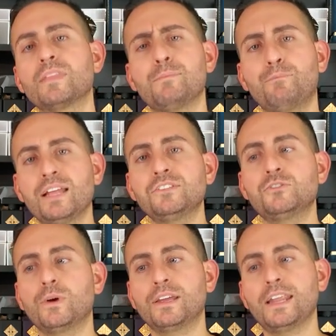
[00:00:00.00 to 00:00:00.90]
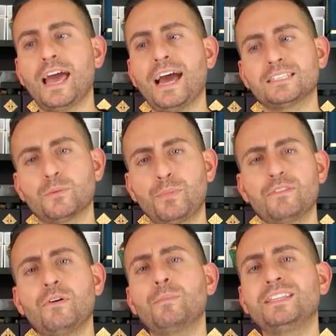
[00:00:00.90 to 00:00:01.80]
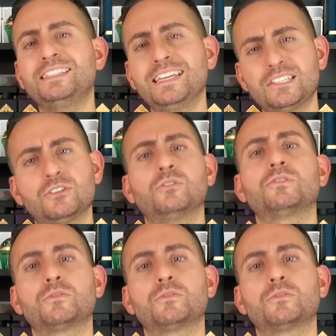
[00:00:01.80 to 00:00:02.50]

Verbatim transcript: and benzoin has a bit of a medicinal